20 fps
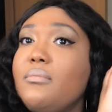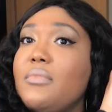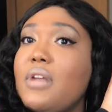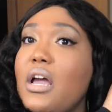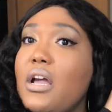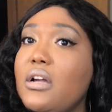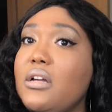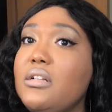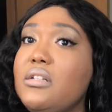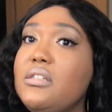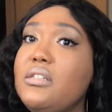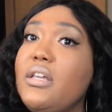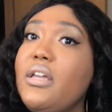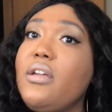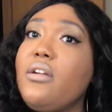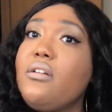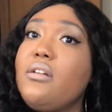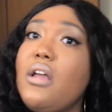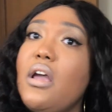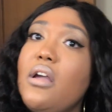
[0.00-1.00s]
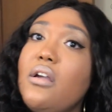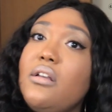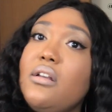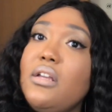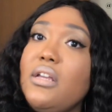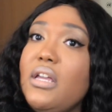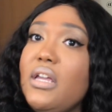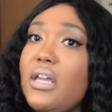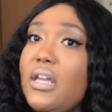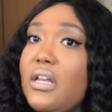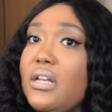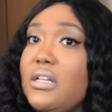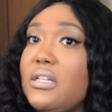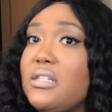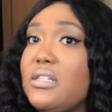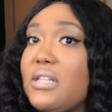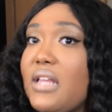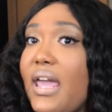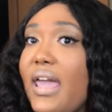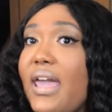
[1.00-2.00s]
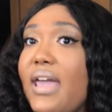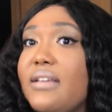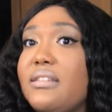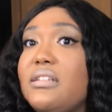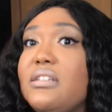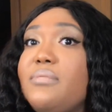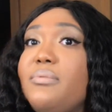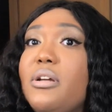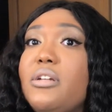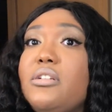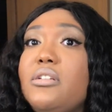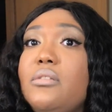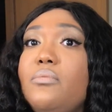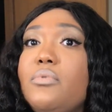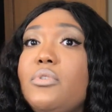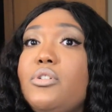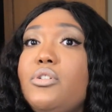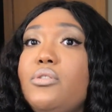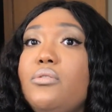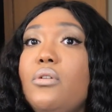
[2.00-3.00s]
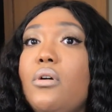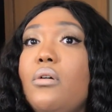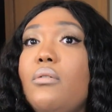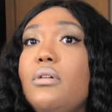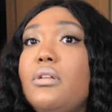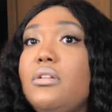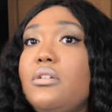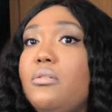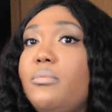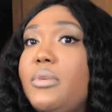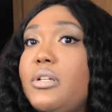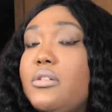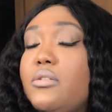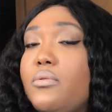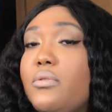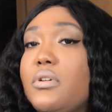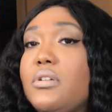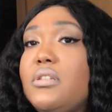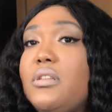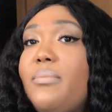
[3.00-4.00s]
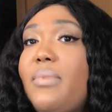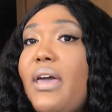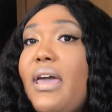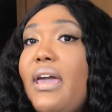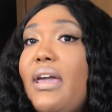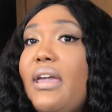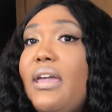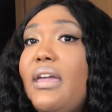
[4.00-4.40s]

not gonna say you're not gonna get any snags, especially once you go a little bit towards the back.